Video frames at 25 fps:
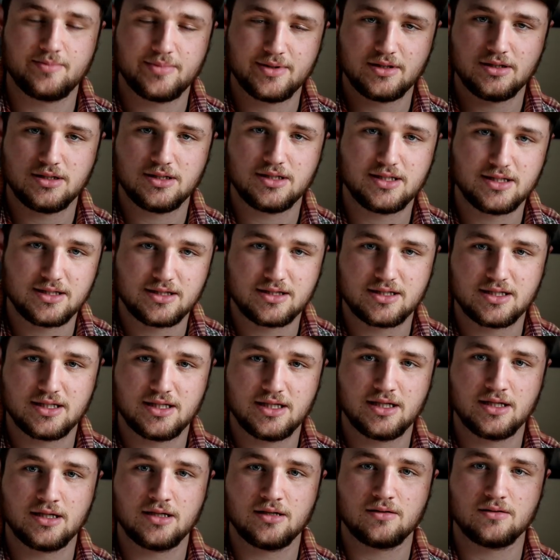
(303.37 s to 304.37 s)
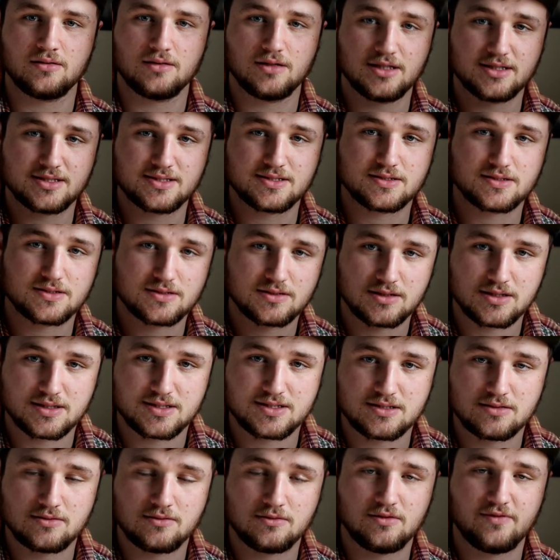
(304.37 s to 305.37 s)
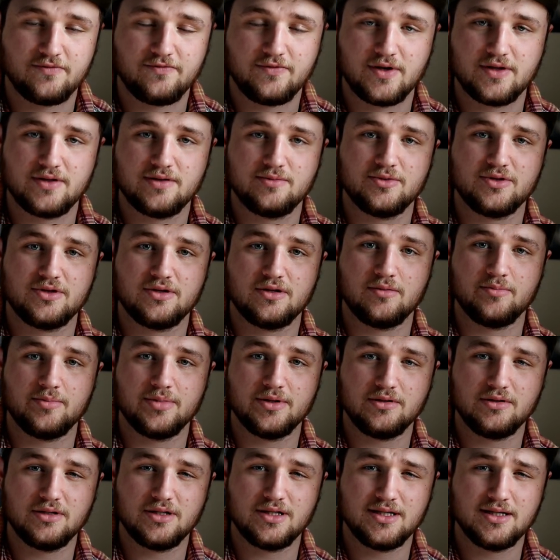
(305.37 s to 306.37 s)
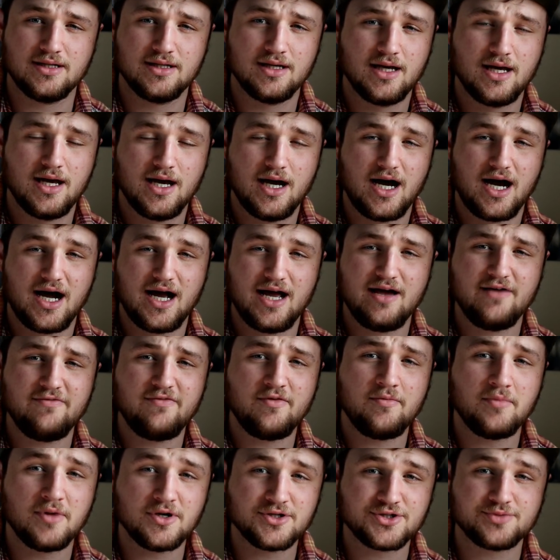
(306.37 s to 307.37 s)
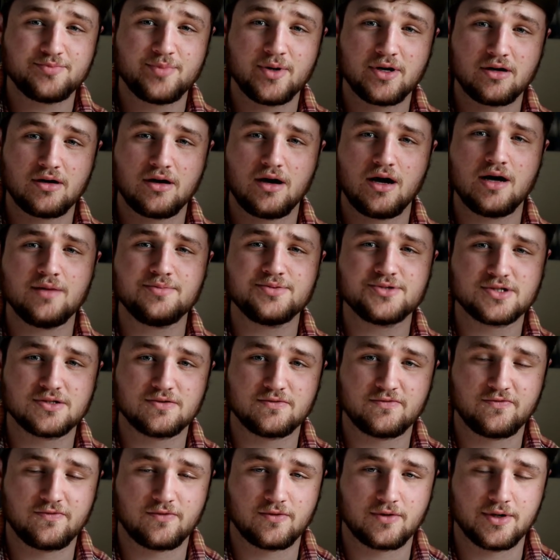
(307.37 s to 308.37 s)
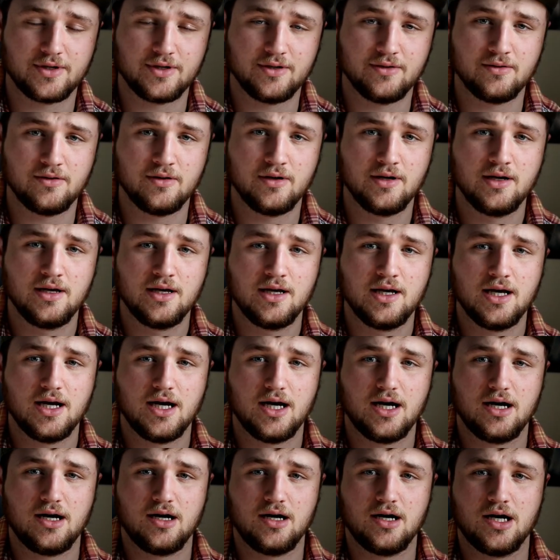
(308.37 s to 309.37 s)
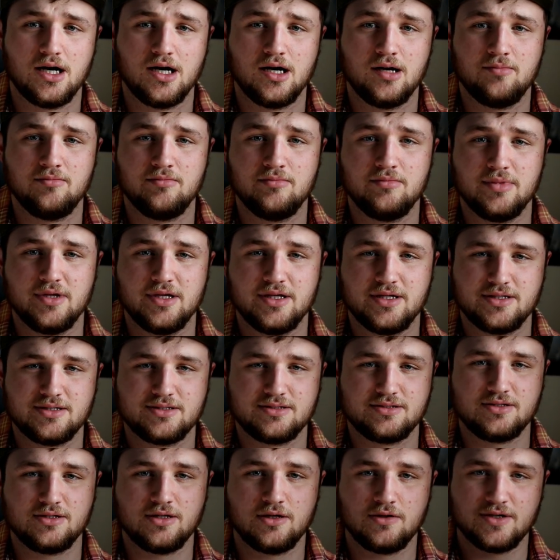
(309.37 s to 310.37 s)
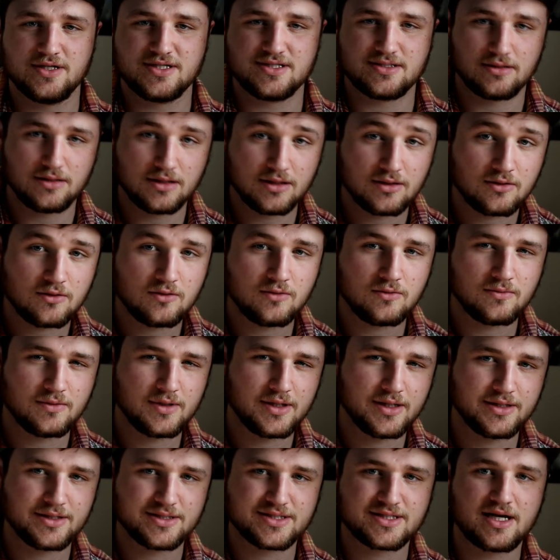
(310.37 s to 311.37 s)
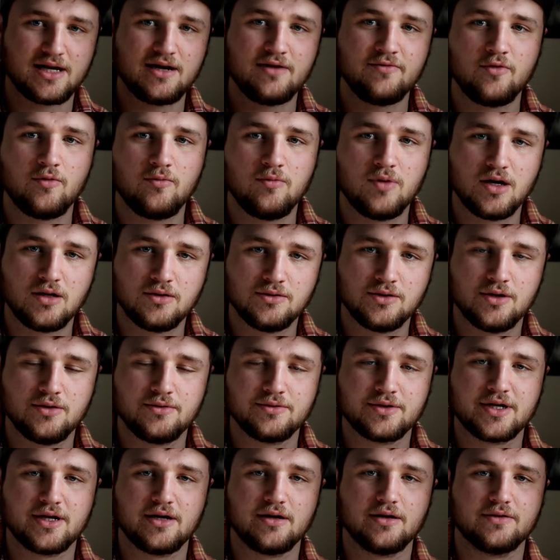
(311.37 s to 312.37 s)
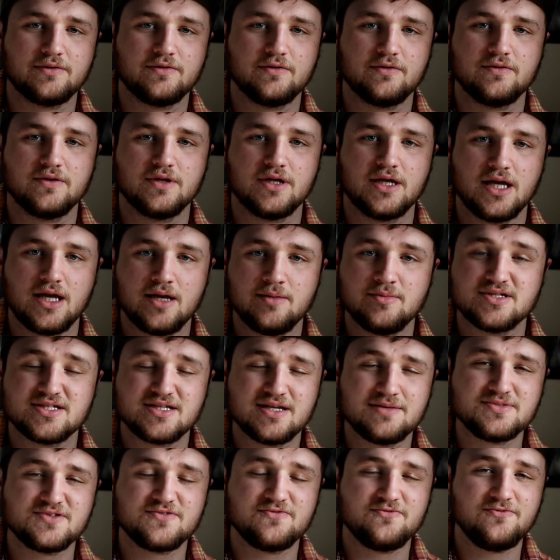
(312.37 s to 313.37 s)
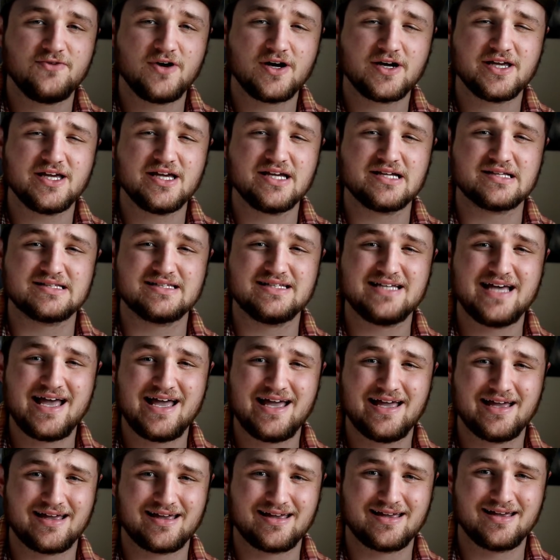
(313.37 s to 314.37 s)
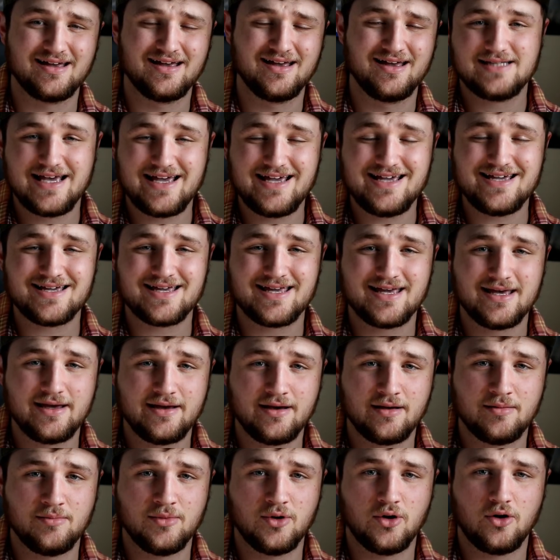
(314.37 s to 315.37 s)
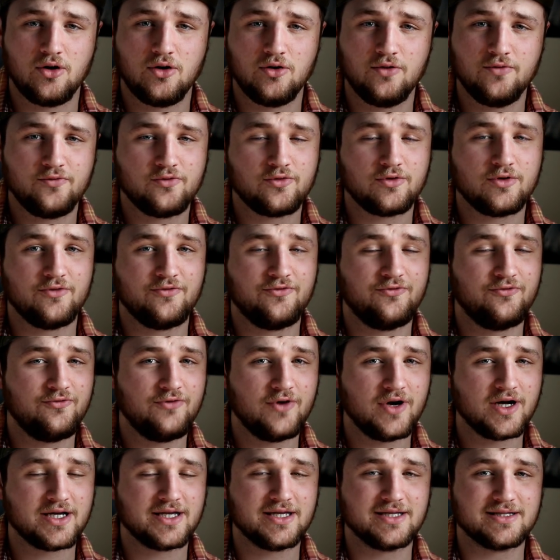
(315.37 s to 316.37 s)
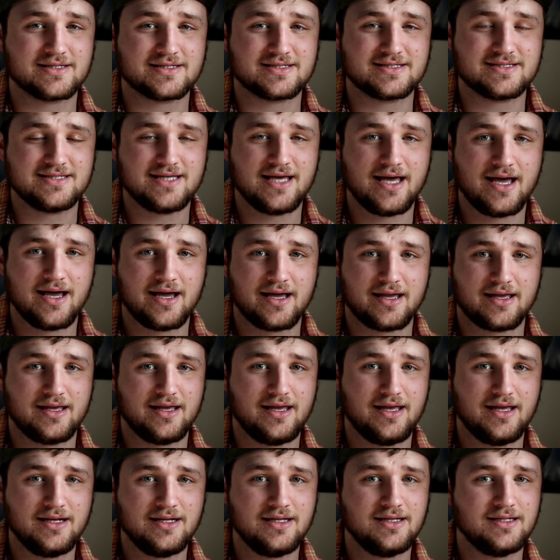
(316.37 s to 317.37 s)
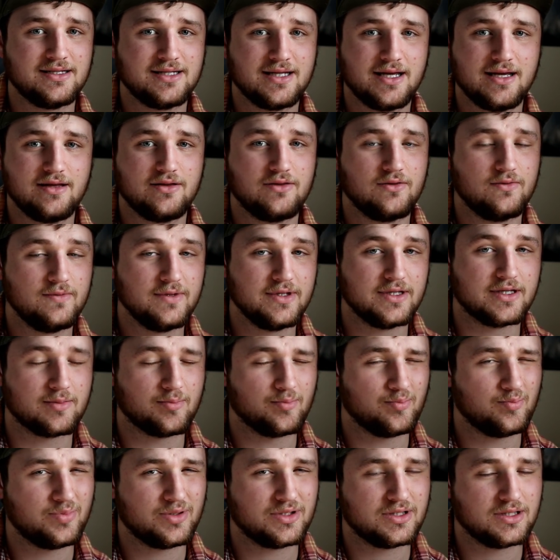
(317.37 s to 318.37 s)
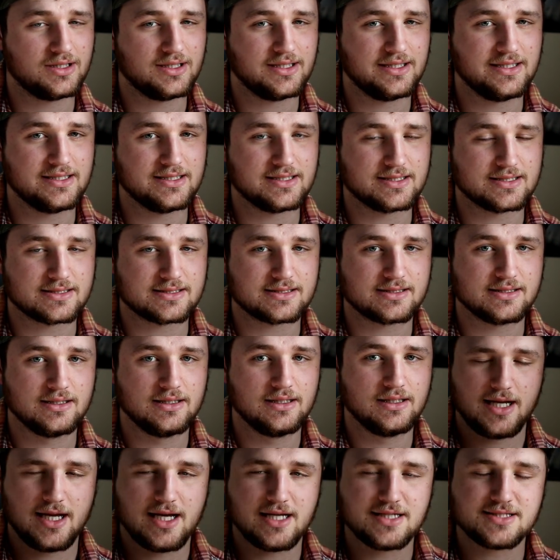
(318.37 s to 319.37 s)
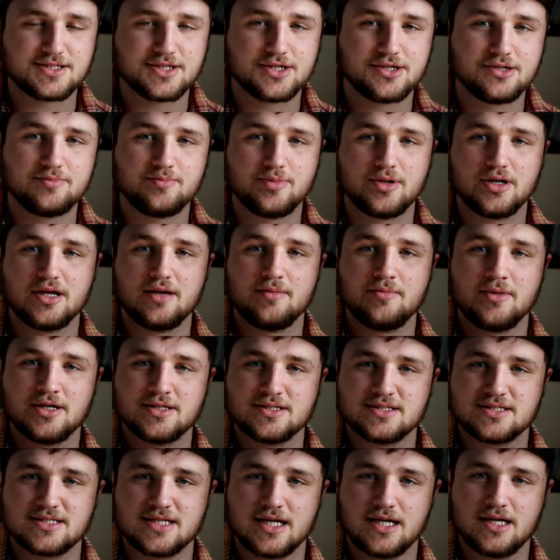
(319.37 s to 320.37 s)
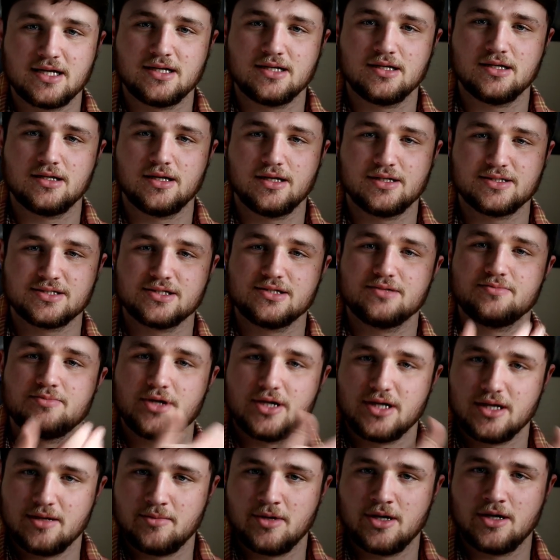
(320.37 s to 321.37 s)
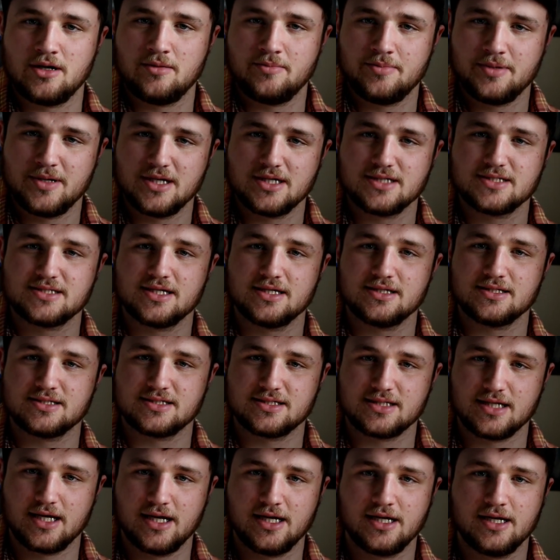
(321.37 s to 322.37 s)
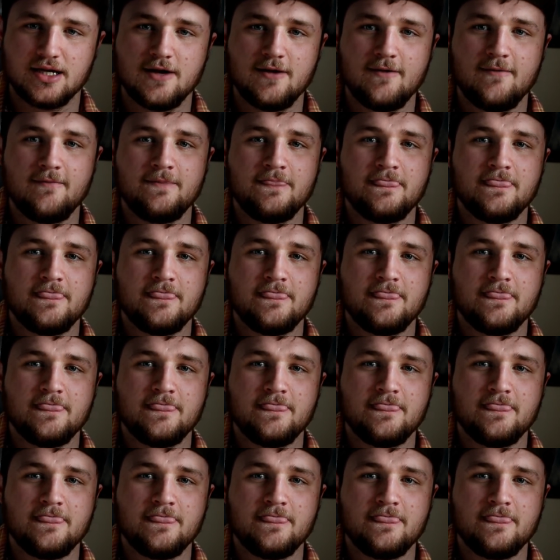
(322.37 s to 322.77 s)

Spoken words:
an ability thing, or let's nullify them with an ability, I have a much better option for you. You know, he's kind of a well-known character in the game. His name's fucking Tank. Take him over a fucking tech any day of the week, please. As a good buddy of mine on PSN said,